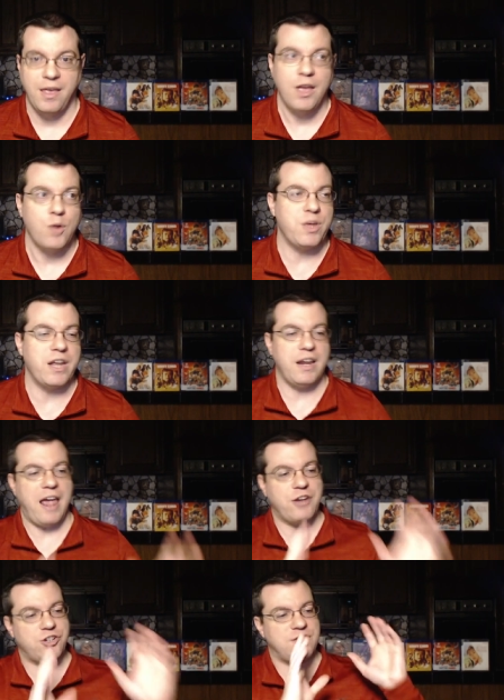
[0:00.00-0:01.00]
We get an
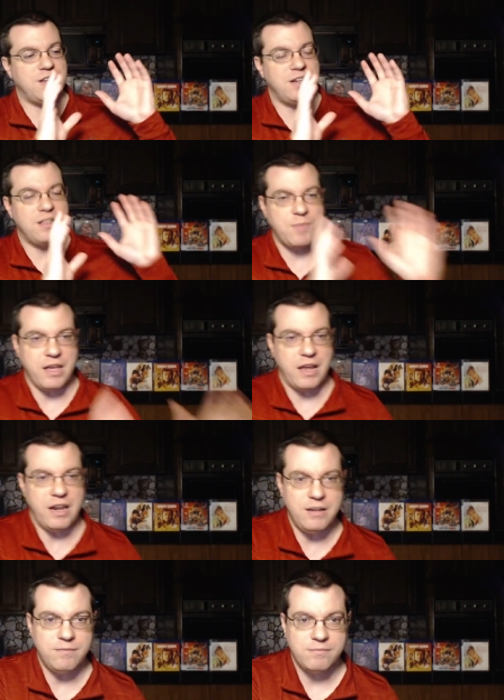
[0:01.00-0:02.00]
action scene at the
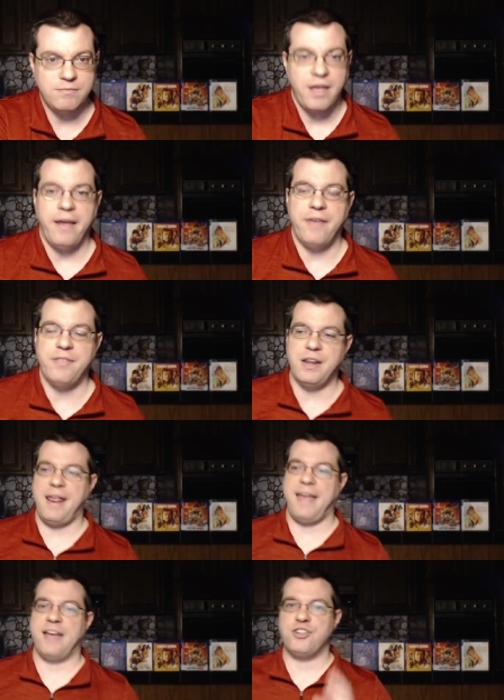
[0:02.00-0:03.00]
beginning and then
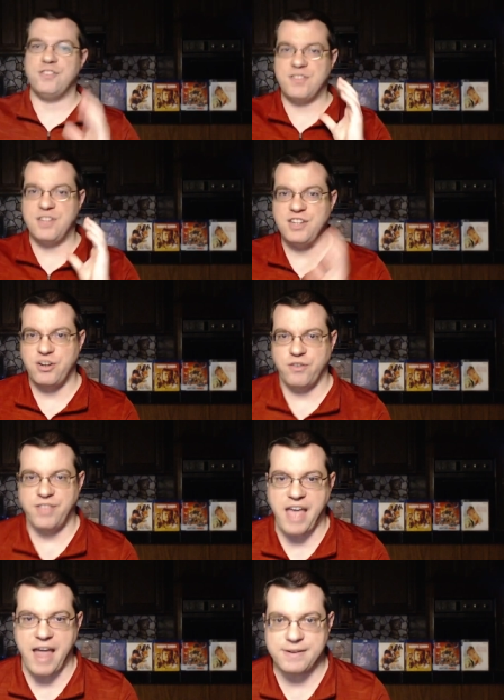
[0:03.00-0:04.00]
an action scene near
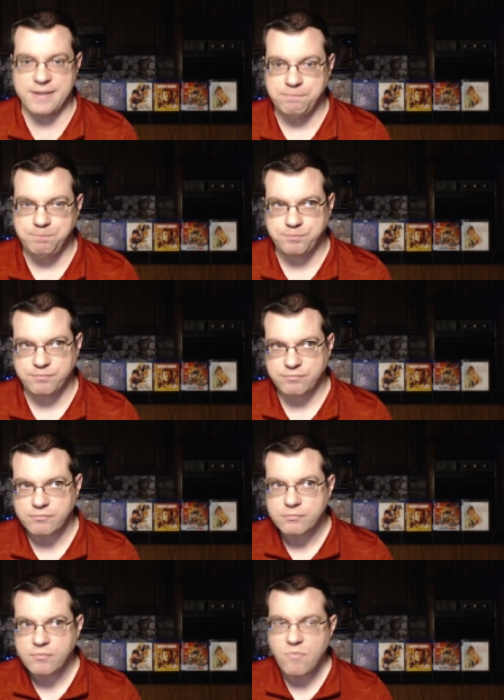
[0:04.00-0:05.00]
the end.
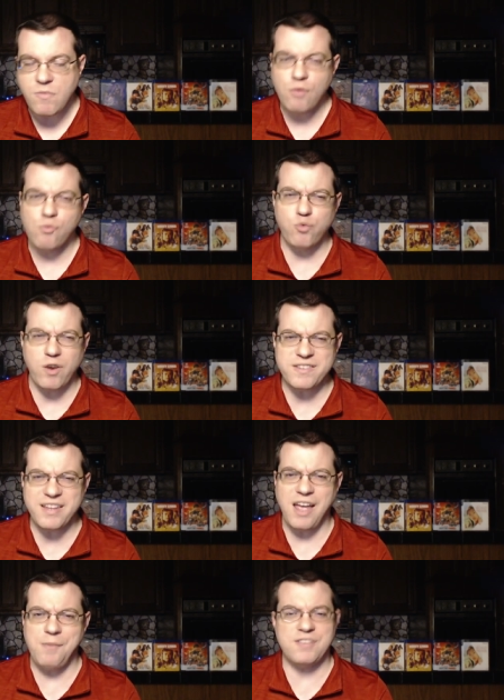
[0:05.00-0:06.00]

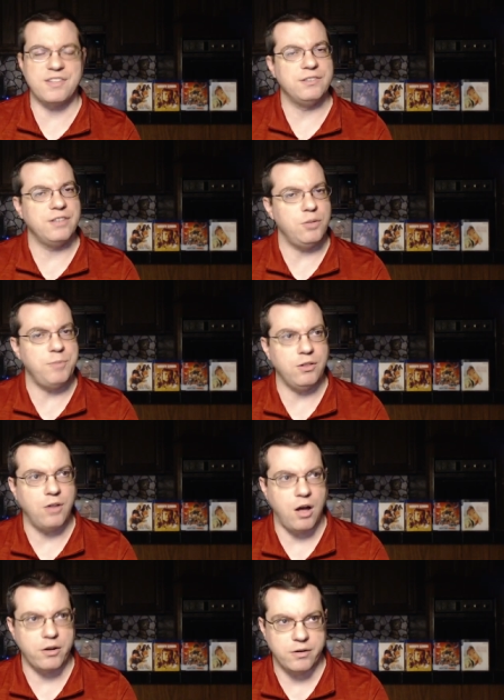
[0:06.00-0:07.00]
Runtime is a little bit
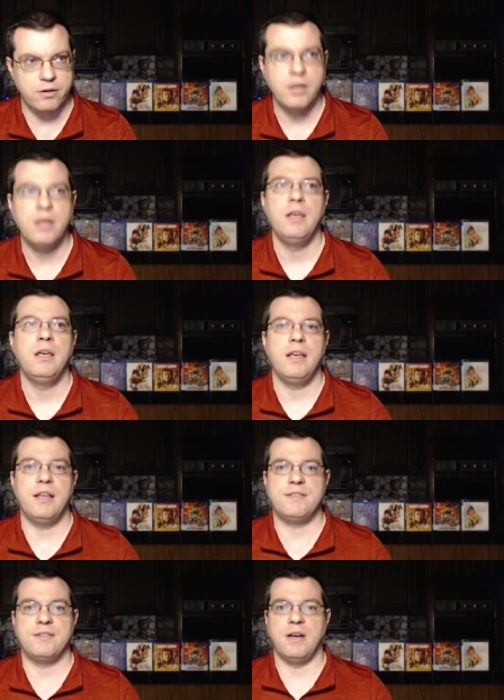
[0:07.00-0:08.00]
longer.
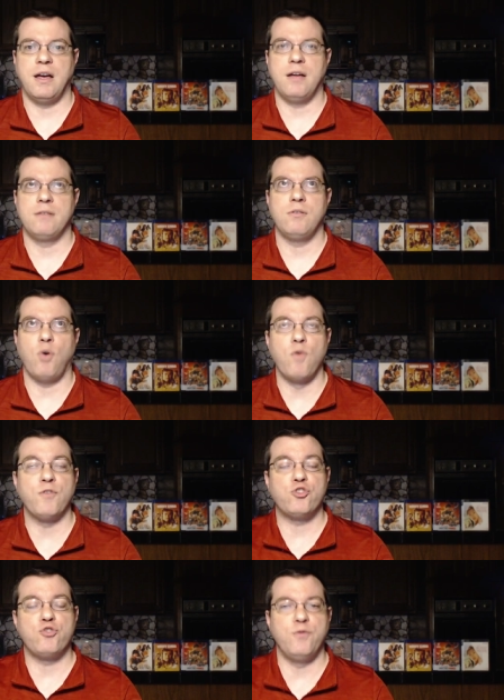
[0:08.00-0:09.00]
It's
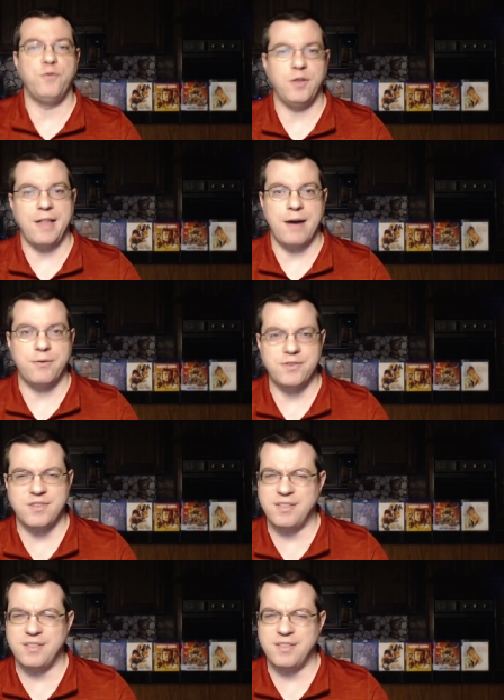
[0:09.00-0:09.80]
over 2 full hours.